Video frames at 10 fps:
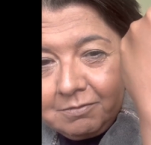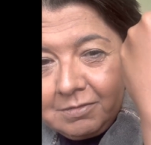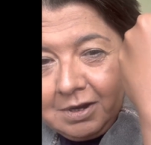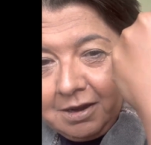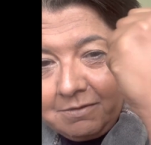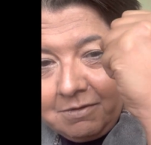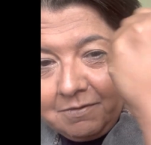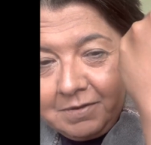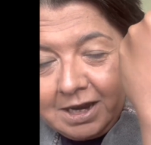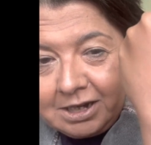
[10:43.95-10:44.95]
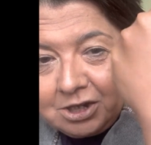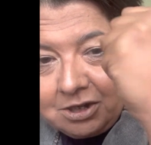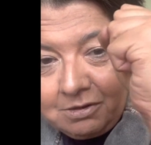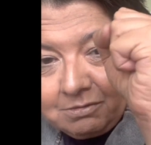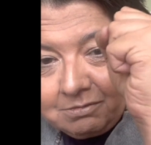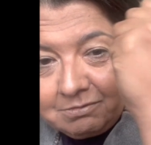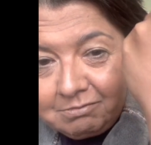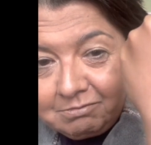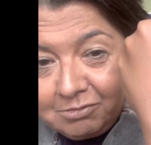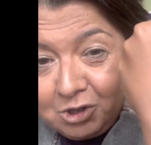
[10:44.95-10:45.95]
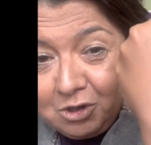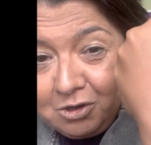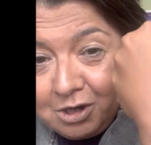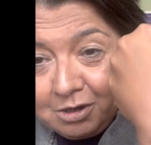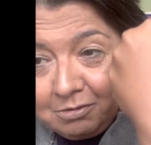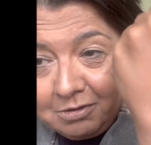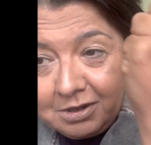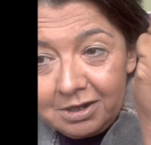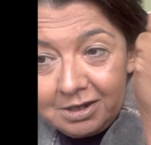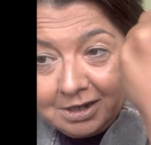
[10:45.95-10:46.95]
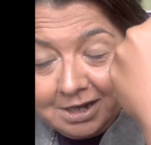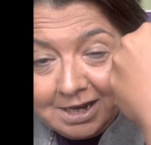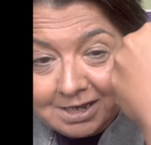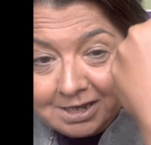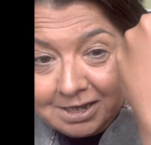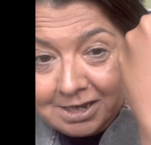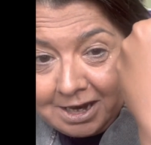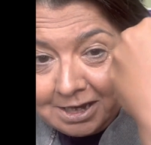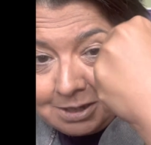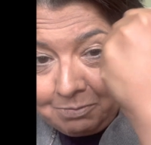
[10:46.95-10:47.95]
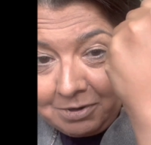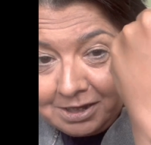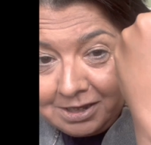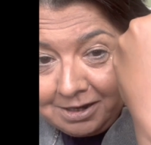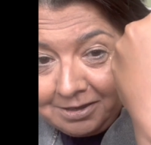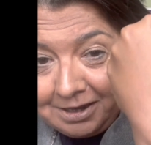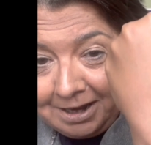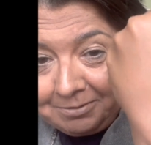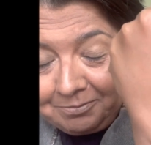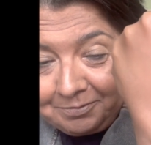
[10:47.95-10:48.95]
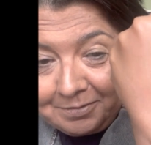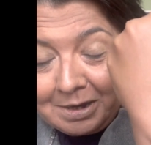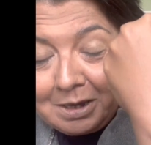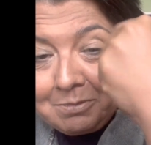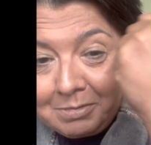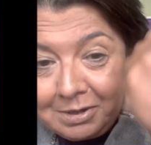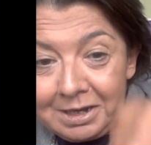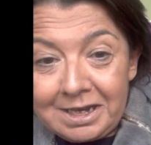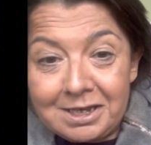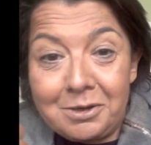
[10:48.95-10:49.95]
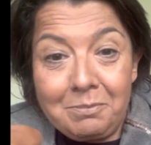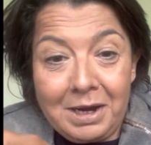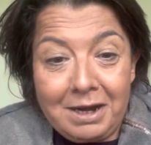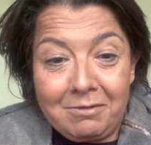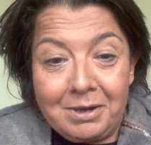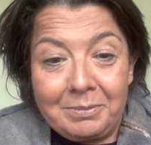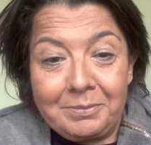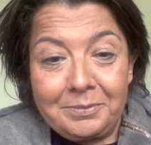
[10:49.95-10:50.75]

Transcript: light reflection. Shouldn't do, unless the setting spray's done that, but let's compare it.